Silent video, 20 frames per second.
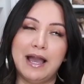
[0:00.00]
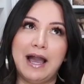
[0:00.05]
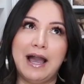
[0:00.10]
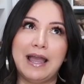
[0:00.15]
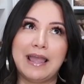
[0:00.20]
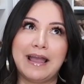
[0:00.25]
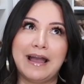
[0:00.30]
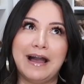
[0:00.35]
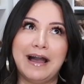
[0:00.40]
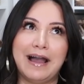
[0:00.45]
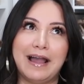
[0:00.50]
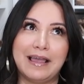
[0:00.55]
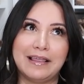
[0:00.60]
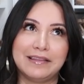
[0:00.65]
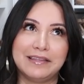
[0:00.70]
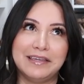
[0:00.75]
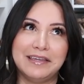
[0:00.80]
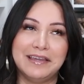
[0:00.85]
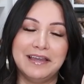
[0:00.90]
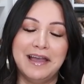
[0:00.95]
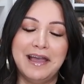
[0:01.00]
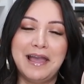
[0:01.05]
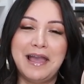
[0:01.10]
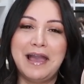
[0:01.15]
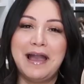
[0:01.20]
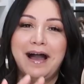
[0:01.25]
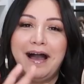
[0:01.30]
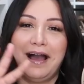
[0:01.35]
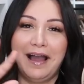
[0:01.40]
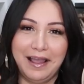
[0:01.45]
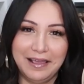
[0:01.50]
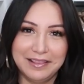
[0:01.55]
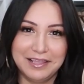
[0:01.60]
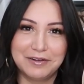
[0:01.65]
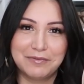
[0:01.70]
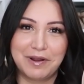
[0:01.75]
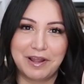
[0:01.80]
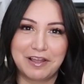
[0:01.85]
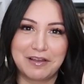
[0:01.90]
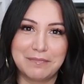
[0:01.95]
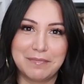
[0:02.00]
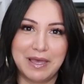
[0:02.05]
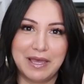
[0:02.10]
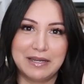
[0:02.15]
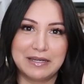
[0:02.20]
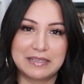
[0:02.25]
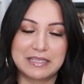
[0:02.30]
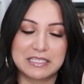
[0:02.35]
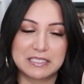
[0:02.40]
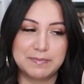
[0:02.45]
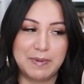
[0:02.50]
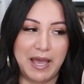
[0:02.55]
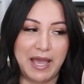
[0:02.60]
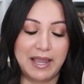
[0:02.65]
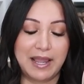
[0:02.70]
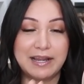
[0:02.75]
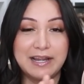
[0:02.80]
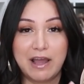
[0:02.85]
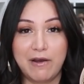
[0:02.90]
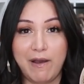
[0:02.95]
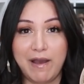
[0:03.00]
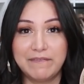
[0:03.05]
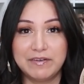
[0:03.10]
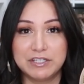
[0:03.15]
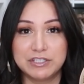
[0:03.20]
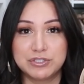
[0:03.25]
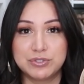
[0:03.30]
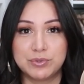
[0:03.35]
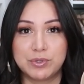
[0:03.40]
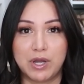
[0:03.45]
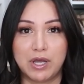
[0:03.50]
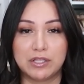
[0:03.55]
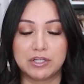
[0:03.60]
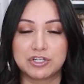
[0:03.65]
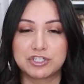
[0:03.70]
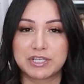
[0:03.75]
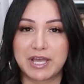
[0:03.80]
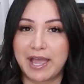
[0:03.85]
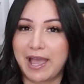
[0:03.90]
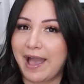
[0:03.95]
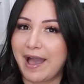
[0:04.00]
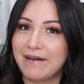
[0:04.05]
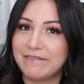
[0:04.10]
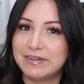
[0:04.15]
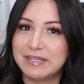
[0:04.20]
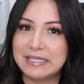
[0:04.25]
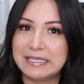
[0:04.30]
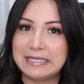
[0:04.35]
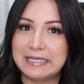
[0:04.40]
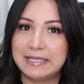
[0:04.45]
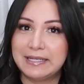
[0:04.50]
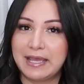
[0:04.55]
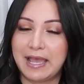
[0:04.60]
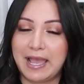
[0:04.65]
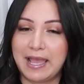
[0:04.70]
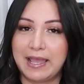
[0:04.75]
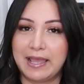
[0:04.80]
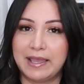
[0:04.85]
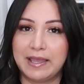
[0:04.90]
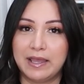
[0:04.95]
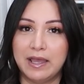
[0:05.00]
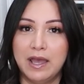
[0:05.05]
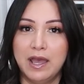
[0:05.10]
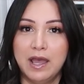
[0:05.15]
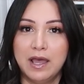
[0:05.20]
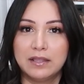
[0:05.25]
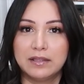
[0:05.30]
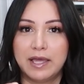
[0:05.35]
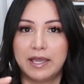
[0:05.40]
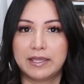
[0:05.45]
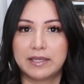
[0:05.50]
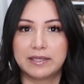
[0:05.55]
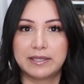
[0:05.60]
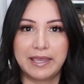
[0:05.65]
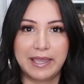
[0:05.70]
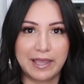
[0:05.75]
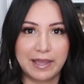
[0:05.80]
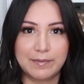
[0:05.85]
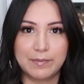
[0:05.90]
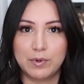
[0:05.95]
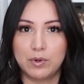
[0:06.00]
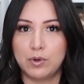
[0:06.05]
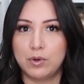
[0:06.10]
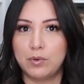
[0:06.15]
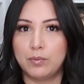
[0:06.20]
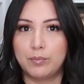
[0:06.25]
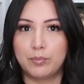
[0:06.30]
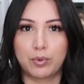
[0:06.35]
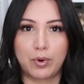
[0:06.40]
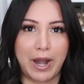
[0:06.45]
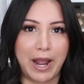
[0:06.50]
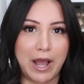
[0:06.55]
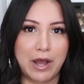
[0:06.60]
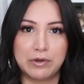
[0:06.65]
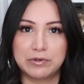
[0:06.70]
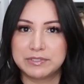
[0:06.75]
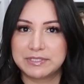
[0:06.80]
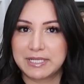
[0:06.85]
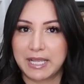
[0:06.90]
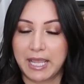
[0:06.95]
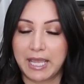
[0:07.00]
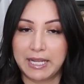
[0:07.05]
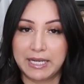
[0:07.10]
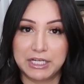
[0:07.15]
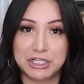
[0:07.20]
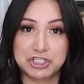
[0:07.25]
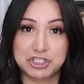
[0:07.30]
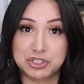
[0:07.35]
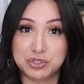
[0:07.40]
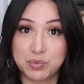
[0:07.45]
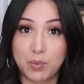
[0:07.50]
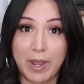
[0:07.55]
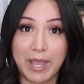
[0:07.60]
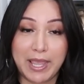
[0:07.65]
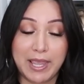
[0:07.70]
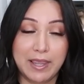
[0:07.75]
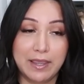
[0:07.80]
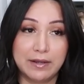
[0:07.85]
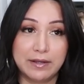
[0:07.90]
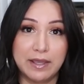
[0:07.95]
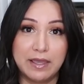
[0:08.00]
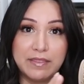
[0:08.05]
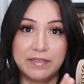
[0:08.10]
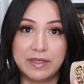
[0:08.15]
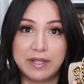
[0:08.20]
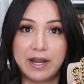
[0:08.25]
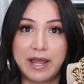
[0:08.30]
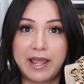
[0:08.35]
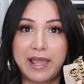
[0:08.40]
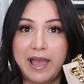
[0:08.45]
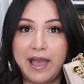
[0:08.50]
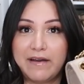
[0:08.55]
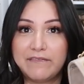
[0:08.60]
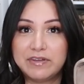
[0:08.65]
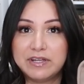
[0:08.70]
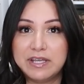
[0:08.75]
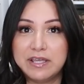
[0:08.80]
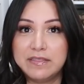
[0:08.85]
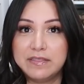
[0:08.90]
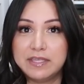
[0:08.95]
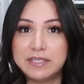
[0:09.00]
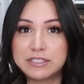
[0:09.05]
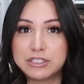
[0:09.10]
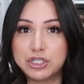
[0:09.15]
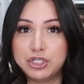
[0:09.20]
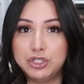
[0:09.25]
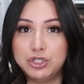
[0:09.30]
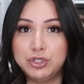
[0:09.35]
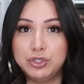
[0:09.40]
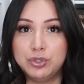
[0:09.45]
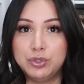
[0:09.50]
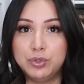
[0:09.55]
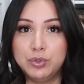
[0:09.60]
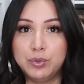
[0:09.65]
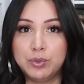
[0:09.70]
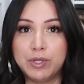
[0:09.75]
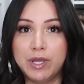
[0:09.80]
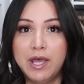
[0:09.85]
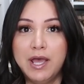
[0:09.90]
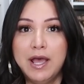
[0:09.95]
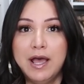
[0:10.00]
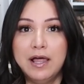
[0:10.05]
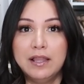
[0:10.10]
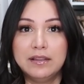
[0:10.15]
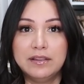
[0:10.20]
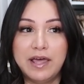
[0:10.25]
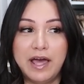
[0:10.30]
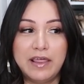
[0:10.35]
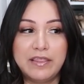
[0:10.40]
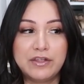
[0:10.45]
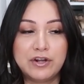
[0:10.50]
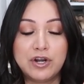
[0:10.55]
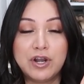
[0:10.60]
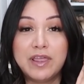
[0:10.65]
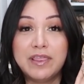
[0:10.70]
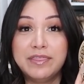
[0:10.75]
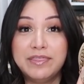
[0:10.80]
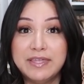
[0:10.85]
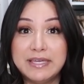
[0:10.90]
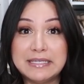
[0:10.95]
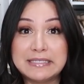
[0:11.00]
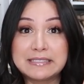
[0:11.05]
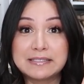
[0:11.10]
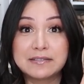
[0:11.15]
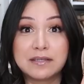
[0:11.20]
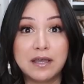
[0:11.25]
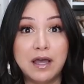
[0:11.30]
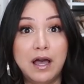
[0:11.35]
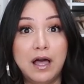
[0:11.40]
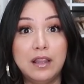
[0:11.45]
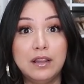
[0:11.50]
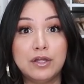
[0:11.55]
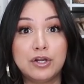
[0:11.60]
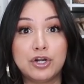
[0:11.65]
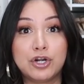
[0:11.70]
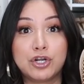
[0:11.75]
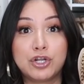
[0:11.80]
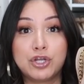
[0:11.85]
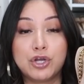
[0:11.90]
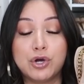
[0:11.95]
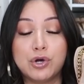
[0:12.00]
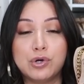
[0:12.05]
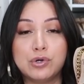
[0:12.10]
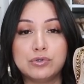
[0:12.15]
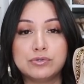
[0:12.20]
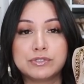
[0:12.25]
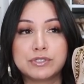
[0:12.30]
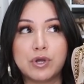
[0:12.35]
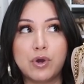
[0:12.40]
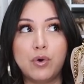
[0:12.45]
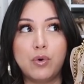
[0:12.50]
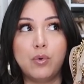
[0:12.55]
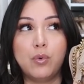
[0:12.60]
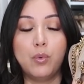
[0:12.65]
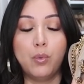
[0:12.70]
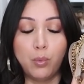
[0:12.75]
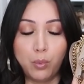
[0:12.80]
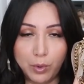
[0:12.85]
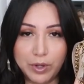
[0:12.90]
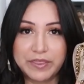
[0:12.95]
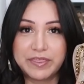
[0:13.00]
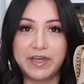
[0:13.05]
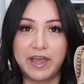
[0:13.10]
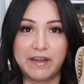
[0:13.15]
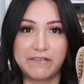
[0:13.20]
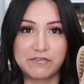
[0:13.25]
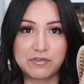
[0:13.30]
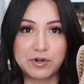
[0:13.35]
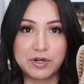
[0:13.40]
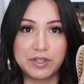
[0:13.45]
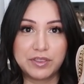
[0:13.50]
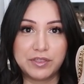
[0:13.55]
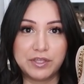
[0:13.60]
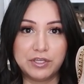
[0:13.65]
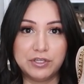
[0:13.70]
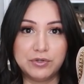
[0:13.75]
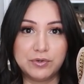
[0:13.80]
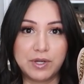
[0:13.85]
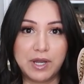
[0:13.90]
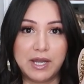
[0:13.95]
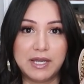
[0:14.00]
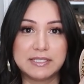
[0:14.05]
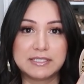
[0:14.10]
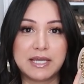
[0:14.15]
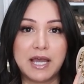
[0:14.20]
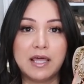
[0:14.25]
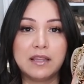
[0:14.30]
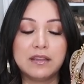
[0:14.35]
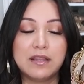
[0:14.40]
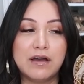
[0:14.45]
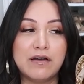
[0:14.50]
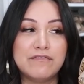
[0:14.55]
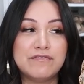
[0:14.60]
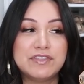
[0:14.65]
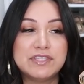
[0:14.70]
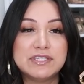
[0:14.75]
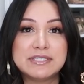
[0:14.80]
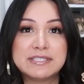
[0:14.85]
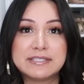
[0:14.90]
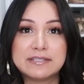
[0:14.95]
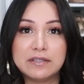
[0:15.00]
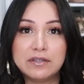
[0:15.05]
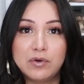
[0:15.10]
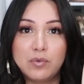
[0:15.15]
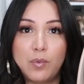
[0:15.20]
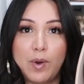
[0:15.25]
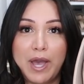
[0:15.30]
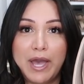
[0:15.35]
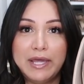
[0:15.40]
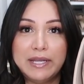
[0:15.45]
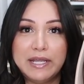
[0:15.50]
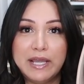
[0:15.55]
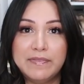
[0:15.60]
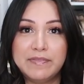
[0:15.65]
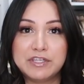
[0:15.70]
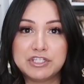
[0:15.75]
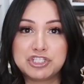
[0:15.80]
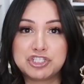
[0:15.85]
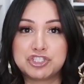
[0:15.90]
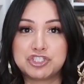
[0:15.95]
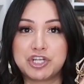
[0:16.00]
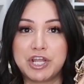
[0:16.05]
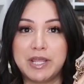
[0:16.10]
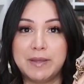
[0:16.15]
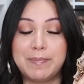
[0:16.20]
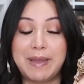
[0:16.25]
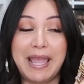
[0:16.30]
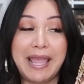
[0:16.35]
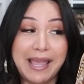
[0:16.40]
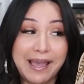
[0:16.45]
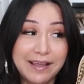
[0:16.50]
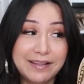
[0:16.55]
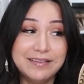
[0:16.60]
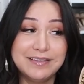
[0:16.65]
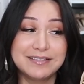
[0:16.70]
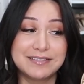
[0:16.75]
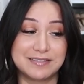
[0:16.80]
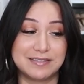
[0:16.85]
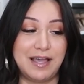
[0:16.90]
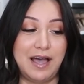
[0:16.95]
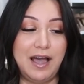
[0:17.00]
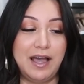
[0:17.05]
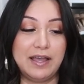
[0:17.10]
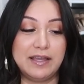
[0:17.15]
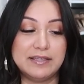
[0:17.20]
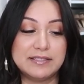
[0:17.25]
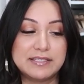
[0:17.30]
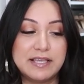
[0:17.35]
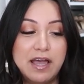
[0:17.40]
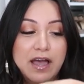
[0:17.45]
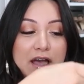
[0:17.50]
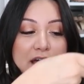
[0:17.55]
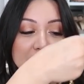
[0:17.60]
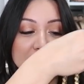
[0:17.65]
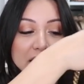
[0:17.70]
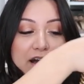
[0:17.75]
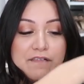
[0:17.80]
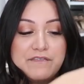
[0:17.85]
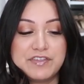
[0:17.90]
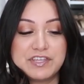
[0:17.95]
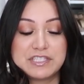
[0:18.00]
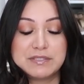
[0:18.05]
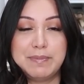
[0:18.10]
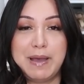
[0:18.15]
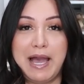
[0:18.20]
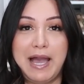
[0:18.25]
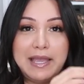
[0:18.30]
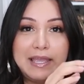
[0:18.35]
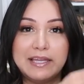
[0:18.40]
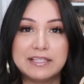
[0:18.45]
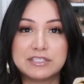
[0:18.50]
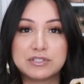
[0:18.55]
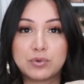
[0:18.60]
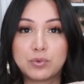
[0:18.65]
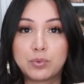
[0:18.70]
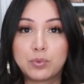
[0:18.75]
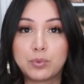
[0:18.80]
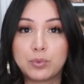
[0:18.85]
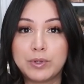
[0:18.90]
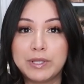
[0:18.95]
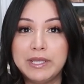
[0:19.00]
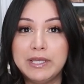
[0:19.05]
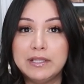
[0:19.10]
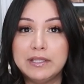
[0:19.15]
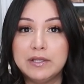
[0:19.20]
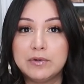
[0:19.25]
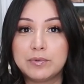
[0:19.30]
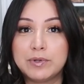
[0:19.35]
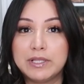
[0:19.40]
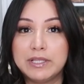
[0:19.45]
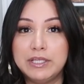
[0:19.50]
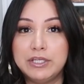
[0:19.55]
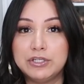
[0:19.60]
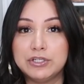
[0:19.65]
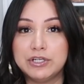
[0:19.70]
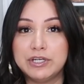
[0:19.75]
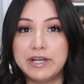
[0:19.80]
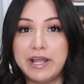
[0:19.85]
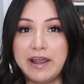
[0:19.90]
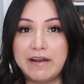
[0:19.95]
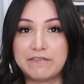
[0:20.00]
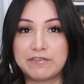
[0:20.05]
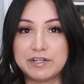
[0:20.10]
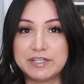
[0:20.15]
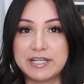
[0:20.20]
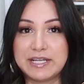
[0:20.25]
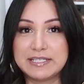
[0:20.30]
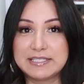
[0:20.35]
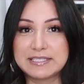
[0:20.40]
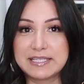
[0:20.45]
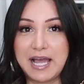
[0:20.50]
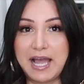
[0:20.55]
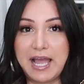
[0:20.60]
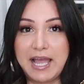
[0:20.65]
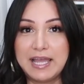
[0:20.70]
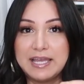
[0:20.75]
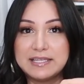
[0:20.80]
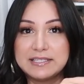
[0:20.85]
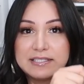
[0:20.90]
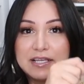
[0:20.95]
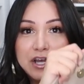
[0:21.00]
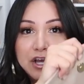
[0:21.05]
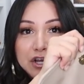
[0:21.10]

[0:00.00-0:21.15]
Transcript: I highly recommend this bag. I now have it in two colors. I have it in a like camel brown tannish suede, and then I have it in this nude leather. This color goes with everything, you guys. I love the silhouette and the shape and the size of this bag. It's a really, really good everyday size.